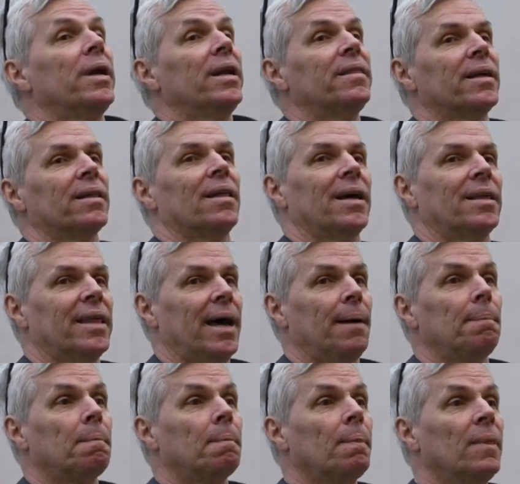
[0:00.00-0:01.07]
anything like
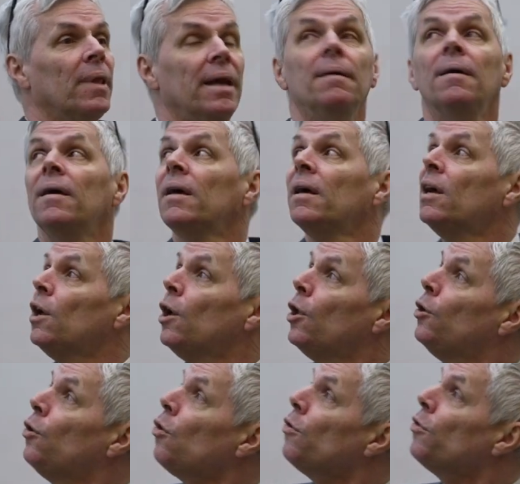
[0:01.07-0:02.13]
that. Okay?
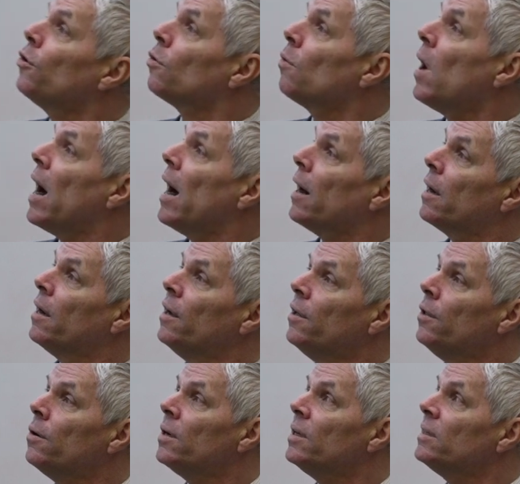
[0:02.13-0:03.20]
Northern Rock,
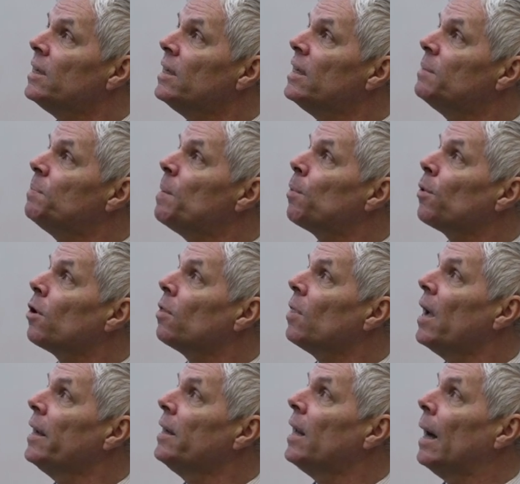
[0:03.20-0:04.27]
you can see these people are
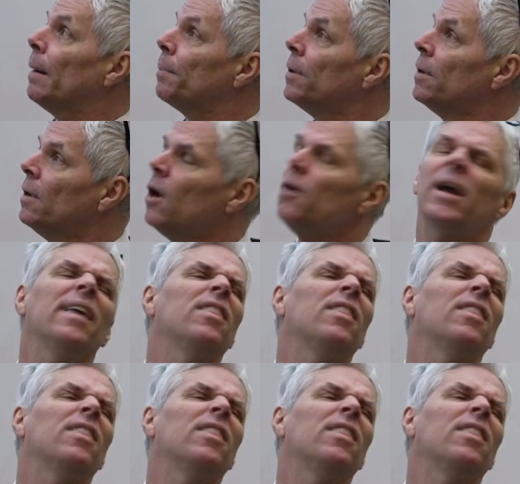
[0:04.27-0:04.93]
lined up. Okay,